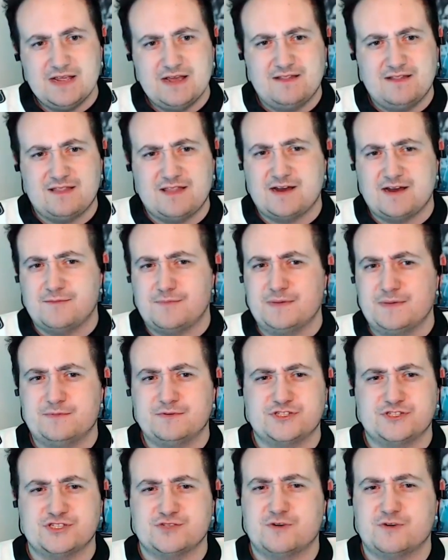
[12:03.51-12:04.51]
a lot of
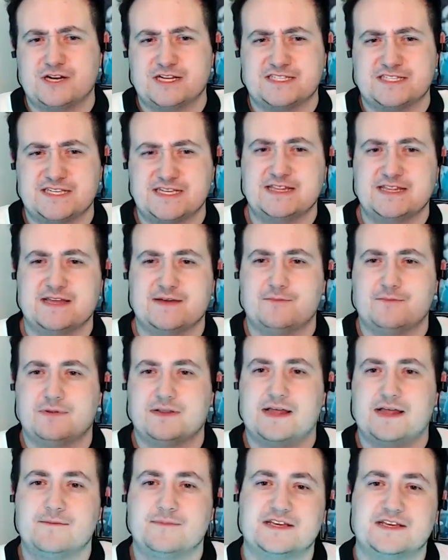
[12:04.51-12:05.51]
people just want to see them
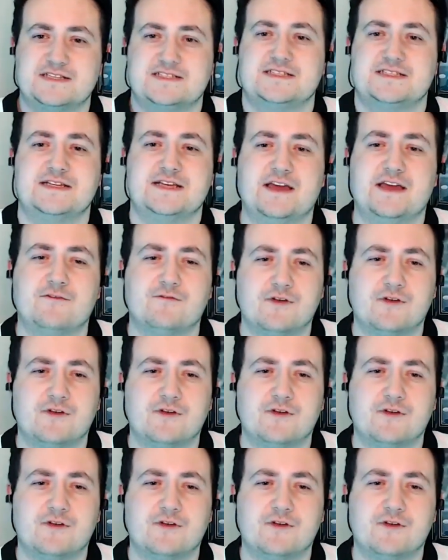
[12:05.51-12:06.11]
play because they get